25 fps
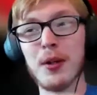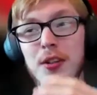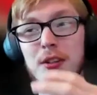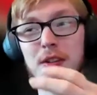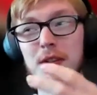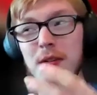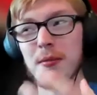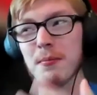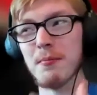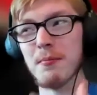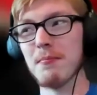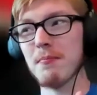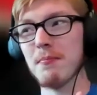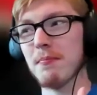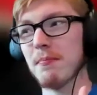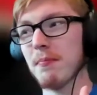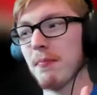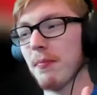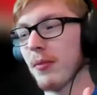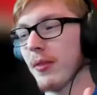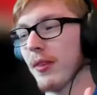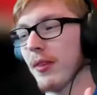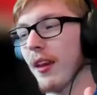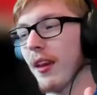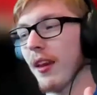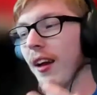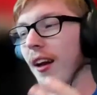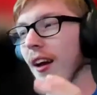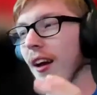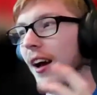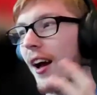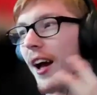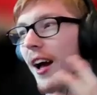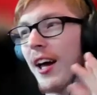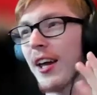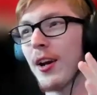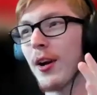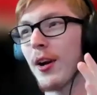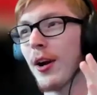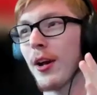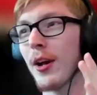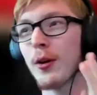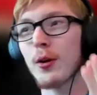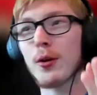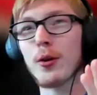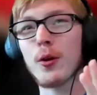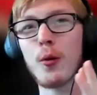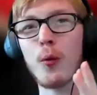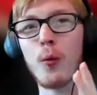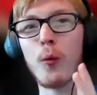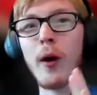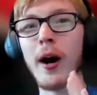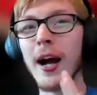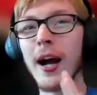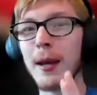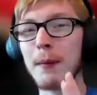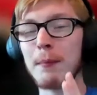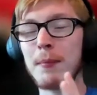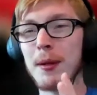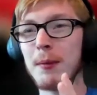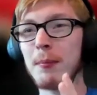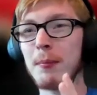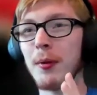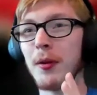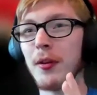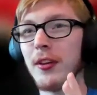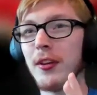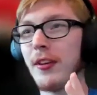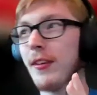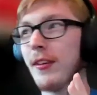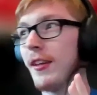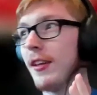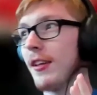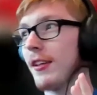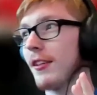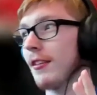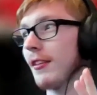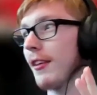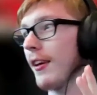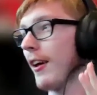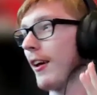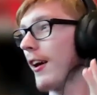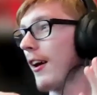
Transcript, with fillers: put some, I don't, I don't know why people did this,